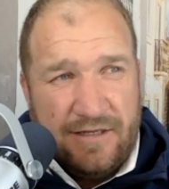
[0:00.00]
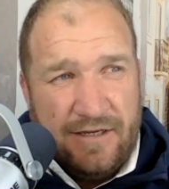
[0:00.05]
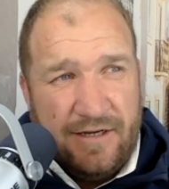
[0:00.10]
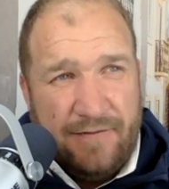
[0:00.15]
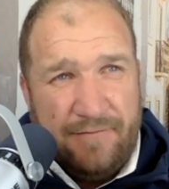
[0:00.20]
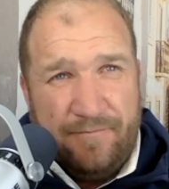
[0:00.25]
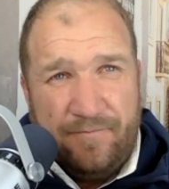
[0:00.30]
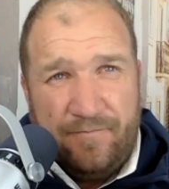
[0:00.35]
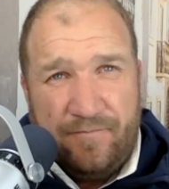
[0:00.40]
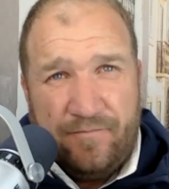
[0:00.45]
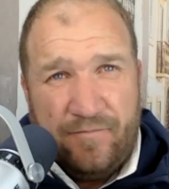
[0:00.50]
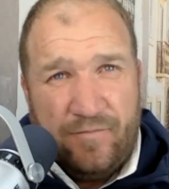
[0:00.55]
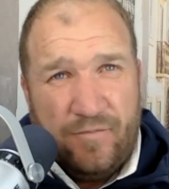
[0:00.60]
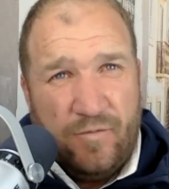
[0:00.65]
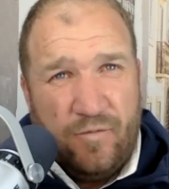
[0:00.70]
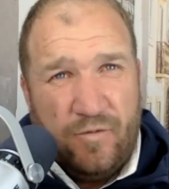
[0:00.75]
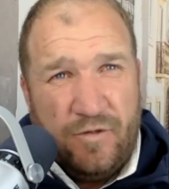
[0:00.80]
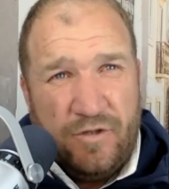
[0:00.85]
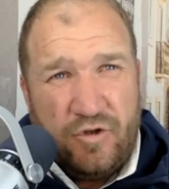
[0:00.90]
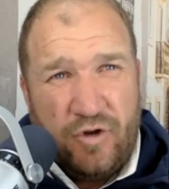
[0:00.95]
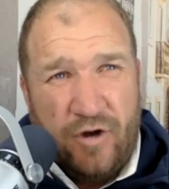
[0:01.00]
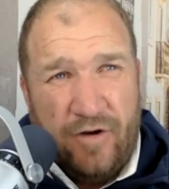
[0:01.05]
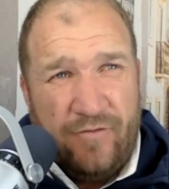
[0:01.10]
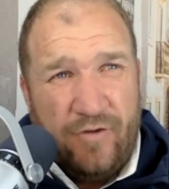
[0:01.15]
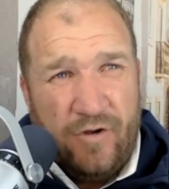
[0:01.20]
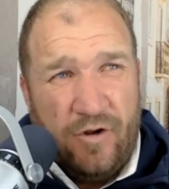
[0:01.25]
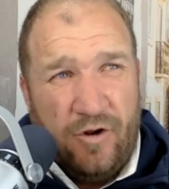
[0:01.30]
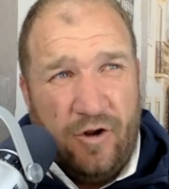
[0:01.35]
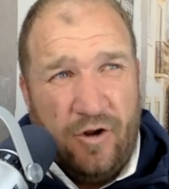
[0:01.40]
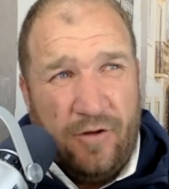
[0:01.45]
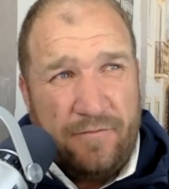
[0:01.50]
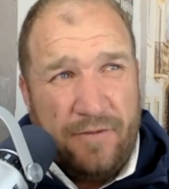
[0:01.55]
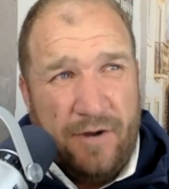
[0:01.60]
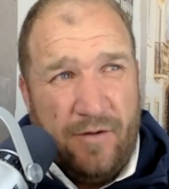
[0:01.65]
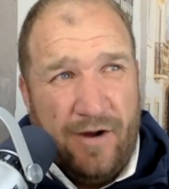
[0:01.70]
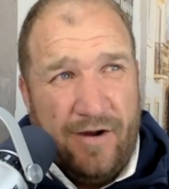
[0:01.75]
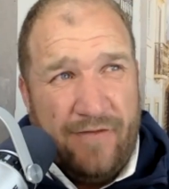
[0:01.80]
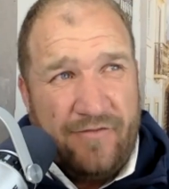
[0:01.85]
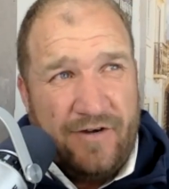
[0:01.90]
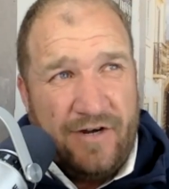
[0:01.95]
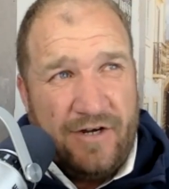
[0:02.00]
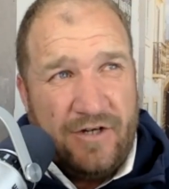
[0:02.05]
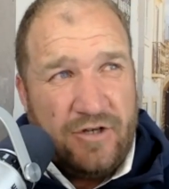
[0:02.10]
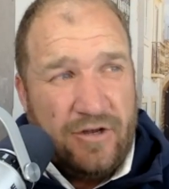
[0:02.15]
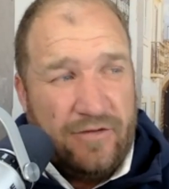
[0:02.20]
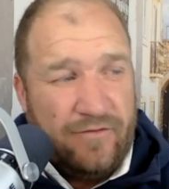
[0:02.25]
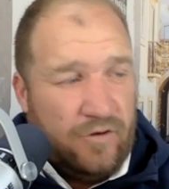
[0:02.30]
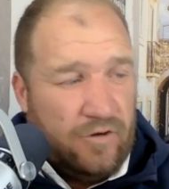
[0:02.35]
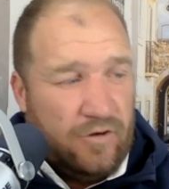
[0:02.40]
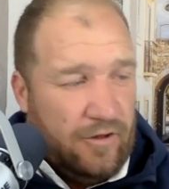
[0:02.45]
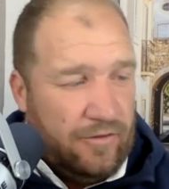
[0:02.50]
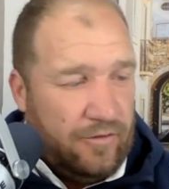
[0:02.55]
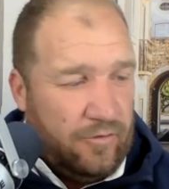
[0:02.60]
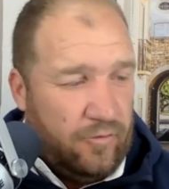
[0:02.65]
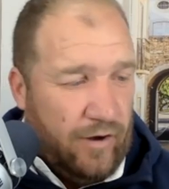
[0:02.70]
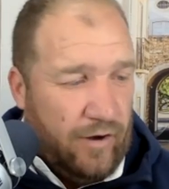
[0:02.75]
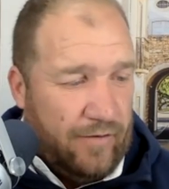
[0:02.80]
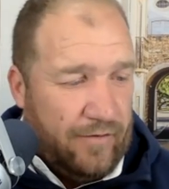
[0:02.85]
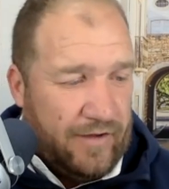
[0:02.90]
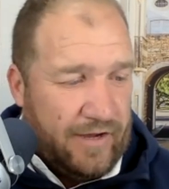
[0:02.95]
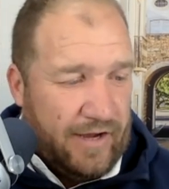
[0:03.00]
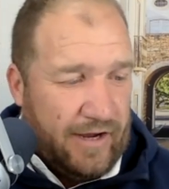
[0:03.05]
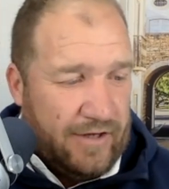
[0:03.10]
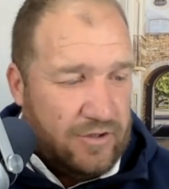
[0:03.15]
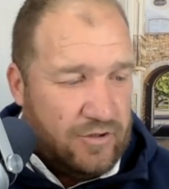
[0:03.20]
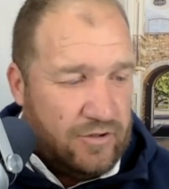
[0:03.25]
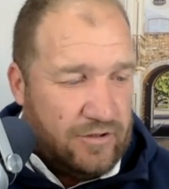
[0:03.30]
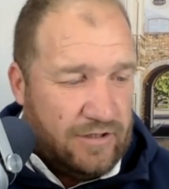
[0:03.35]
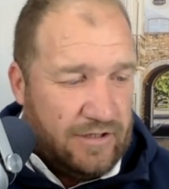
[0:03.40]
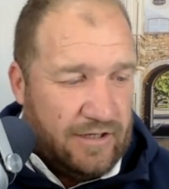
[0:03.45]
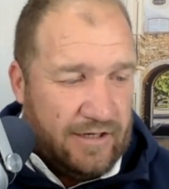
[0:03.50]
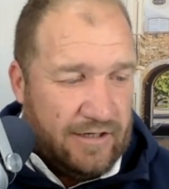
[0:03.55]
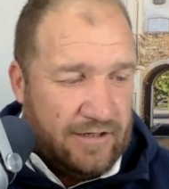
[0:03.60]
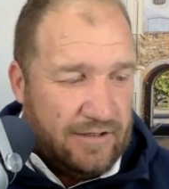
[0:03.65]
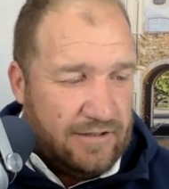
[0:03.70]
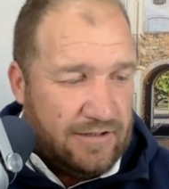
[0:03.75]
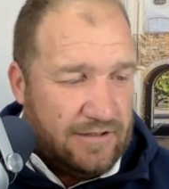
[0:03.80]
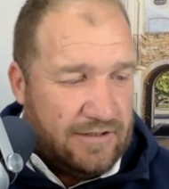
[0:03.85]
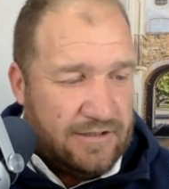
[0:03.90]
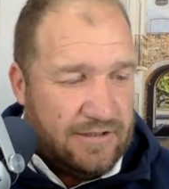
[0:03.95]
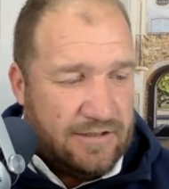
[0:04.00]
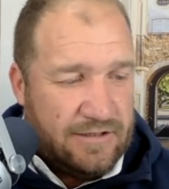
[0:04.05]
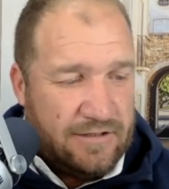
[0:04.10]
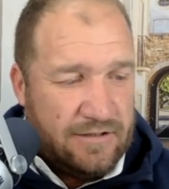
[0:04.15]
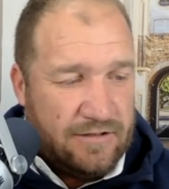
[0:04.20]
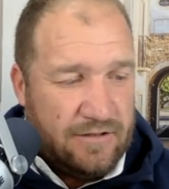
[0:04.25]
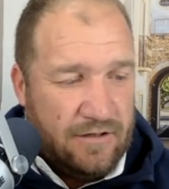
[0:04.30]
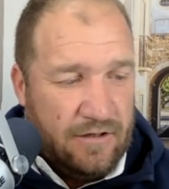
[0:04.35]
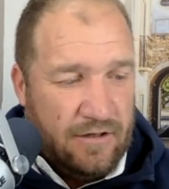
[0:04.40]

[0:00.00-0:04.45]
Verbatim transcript: Um, we travel a lot. My wife and I travel a lot throughout the country, and it's